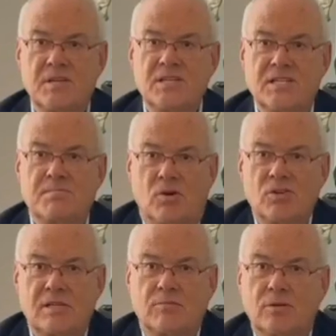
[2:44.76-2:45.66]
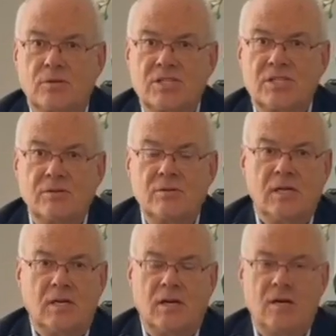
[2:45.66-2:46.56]
It is possible
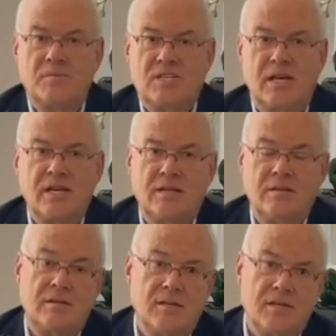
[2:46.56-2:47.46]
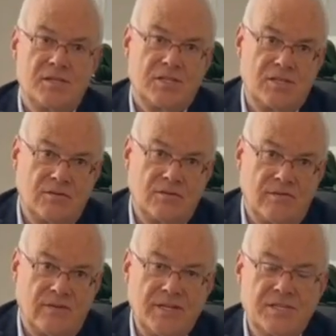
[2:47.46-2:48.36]
to obtain student
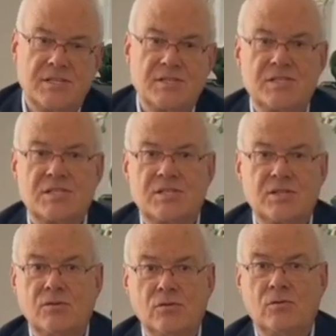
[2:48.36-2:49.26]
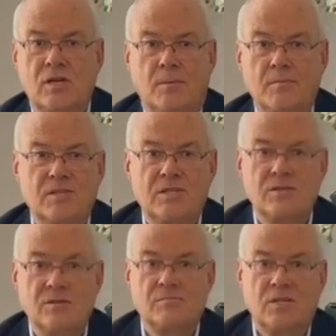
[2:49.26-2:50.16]
visas to come
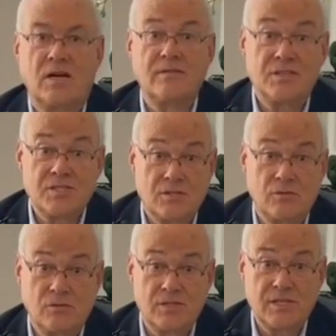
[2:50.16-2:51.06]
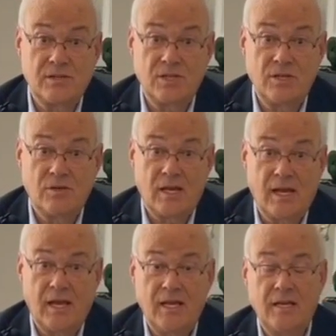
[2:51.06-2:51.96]
to private schools in the
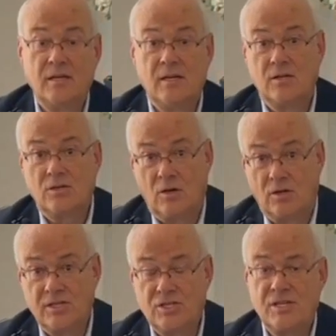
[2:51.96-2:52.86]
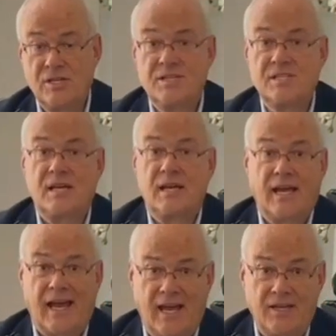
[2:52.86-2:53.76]
UK, colleges
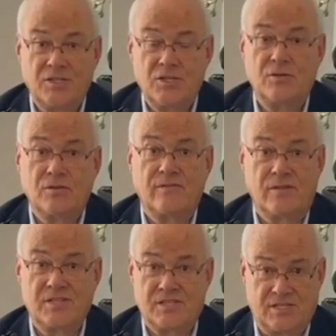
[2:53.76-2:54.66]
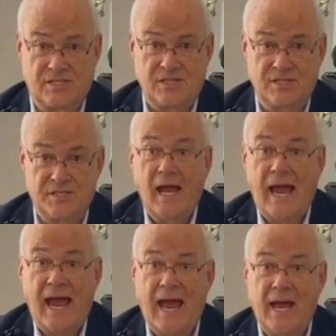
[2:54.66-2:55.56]
and universities,
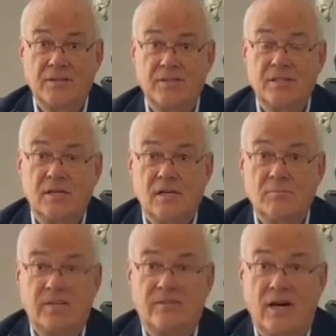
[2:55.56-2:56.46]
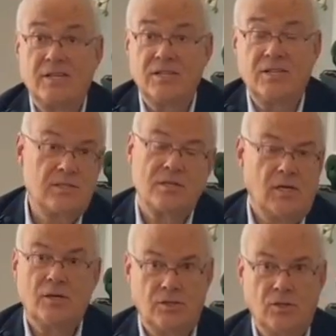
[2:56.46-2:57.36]
and provided
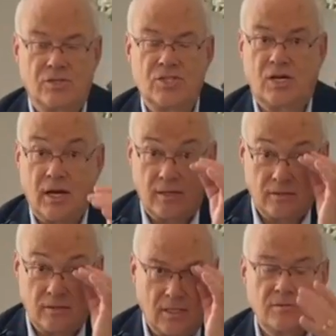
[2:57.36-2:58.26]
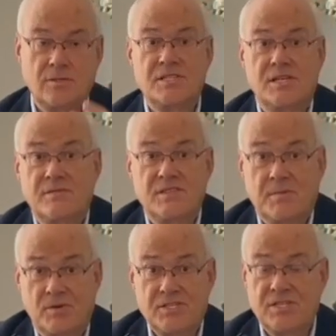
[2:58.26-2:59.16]
your child receives
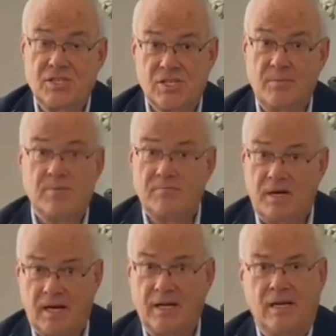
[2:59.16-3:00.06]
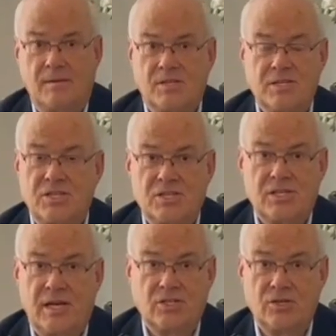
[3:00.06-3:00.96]
sponsorship by a British
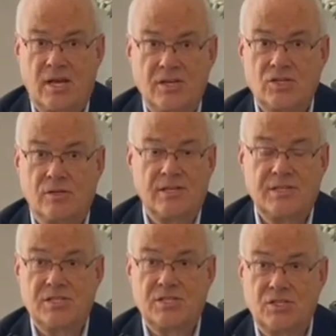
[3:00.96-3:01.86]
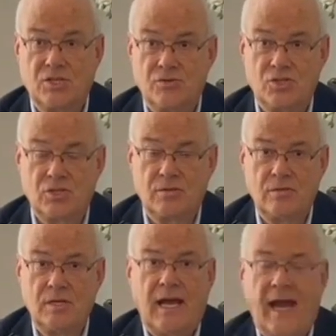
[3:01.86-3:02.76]
educational
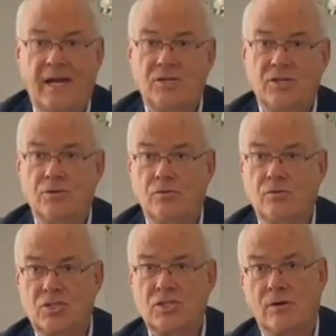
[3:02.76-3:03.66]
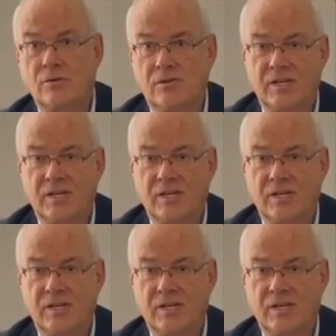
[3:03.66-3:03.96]
institution and you show